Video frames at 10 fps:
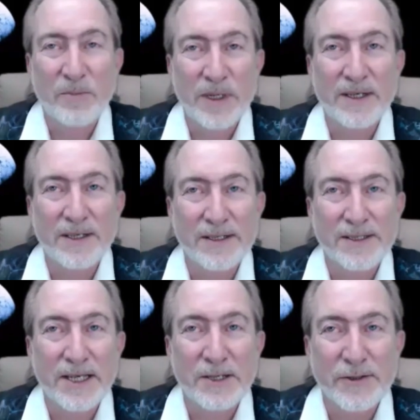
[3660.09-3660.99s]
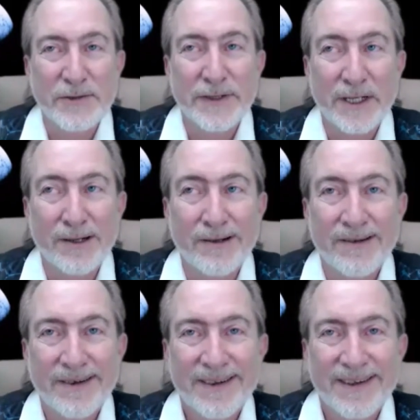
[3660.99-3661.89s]
Like being in a sales funnel,
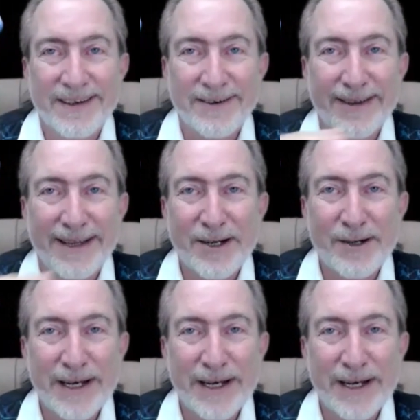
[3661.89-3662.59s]
you know, layer